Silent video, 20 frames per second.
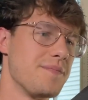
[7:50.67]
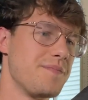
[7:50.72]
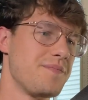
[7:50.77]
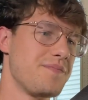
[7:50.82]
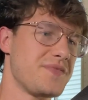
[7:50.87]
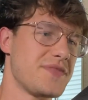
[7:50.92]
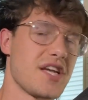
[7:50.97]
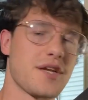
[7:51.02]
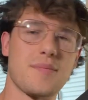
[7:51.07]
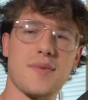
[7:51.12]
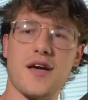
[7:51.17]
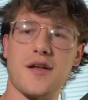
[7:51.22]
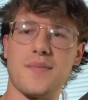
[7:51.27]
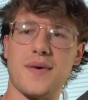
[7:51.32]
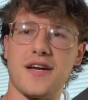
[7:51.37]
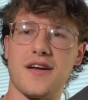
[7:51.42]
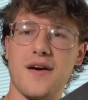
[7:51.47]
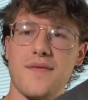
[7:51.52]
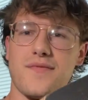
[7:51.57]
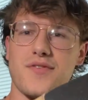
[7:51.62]
Take me out of
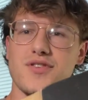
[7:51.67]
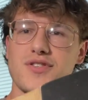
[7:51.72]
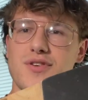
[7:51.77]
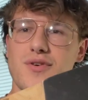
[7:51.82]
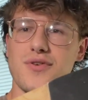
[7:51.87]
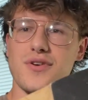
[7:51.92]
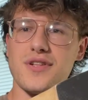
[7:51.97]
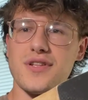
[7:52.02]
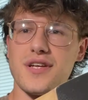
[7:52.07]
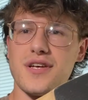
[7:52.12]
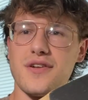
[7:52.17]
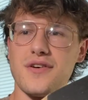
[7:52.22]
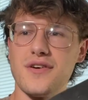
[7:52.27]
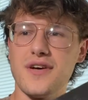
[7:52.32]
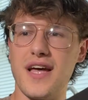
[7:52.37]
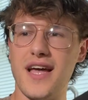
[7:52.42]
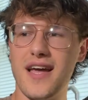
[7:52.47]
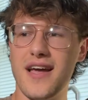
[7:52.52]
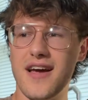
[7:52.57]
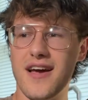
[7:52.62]
my comfort zone a little
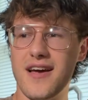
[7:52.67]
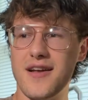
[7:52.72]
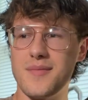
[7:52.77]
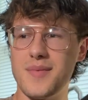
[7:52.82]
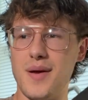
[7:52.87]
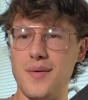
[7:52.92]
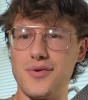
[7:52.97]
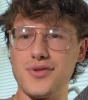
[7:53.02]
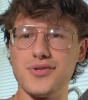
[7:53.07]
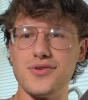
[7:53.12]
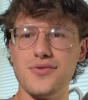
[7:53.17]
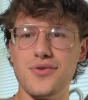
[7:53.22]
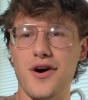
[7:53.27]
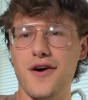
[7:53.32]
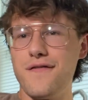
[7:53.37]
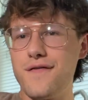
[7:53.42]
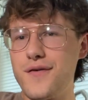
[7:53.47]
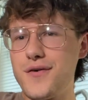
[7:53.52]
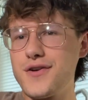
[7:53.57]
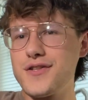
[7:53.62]
and be able to
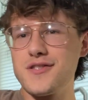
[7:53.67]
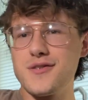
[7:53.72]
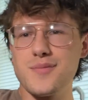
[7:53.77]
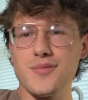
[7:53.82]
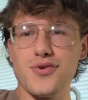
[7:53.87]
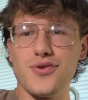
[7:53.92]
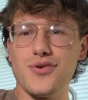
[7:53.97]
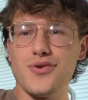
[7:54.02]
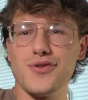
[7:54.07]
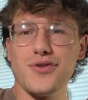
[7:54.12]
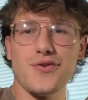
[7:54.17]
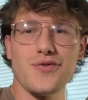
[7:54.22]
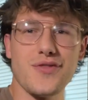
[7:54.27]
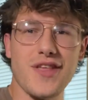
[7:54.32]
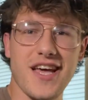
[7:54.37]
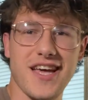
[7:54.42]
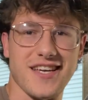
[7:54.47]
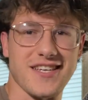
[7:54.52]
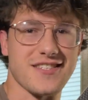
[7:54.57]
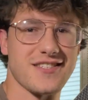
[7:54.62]
afford some cool new
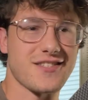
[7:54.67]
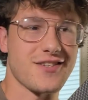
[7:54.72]
things.